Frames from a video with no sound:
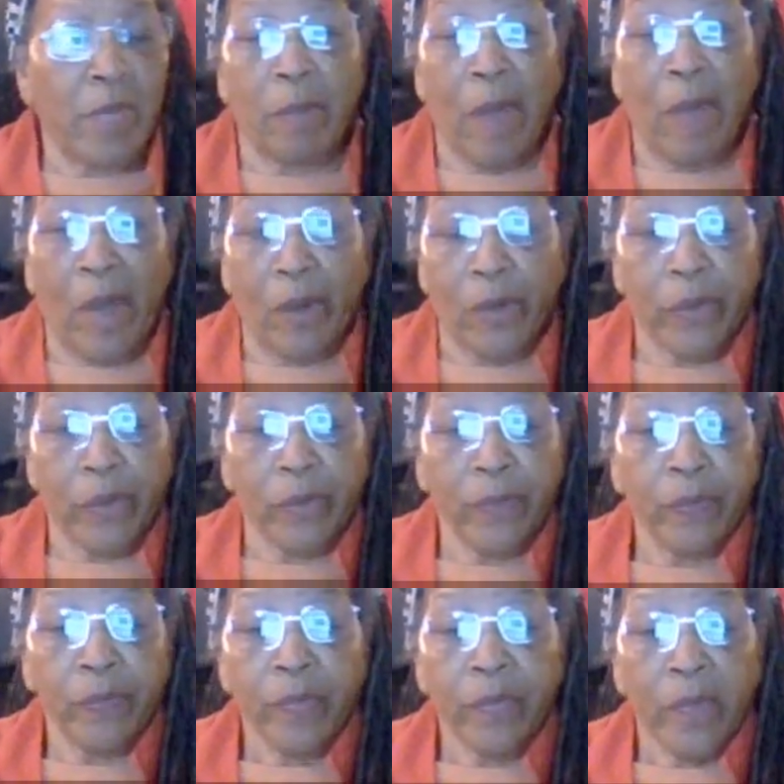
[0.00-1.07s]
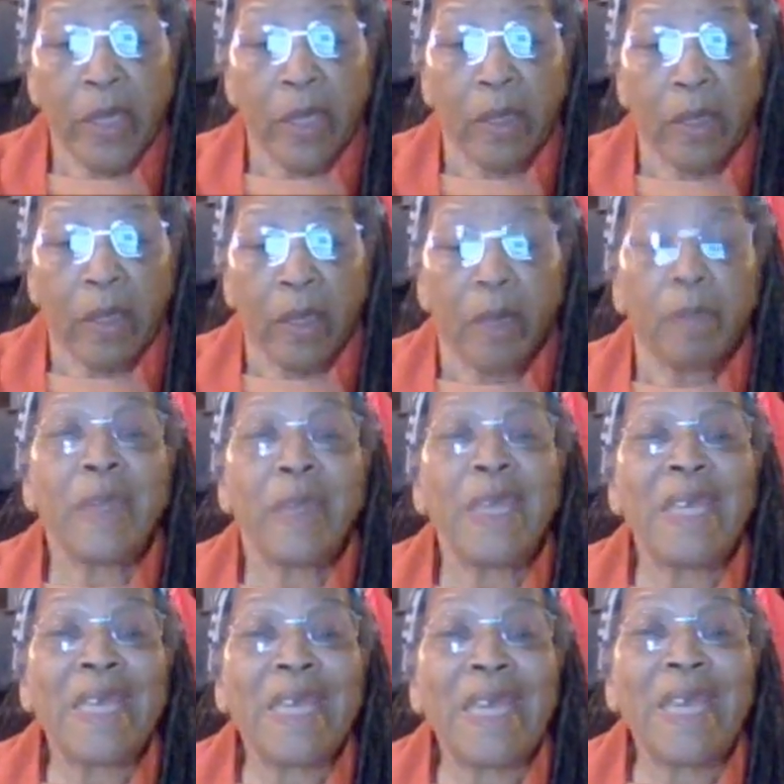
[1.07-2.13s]
PEA powder,
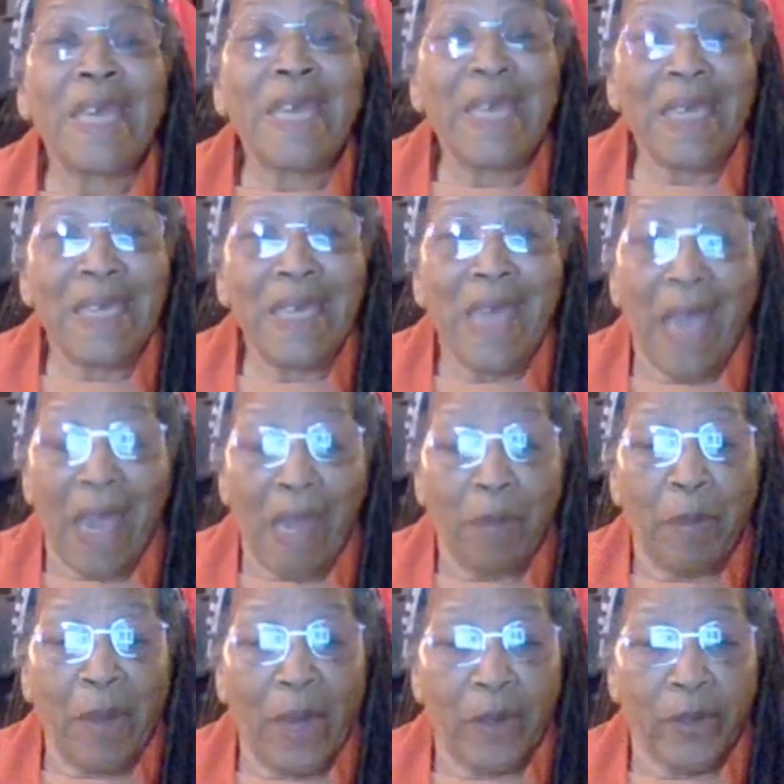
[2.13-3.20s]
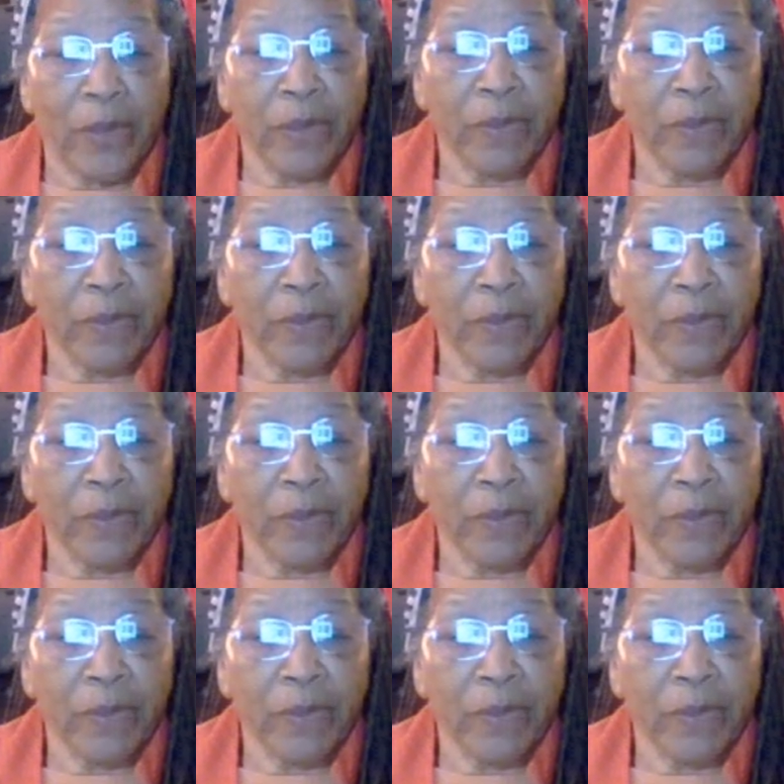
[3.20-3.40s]
okay? And it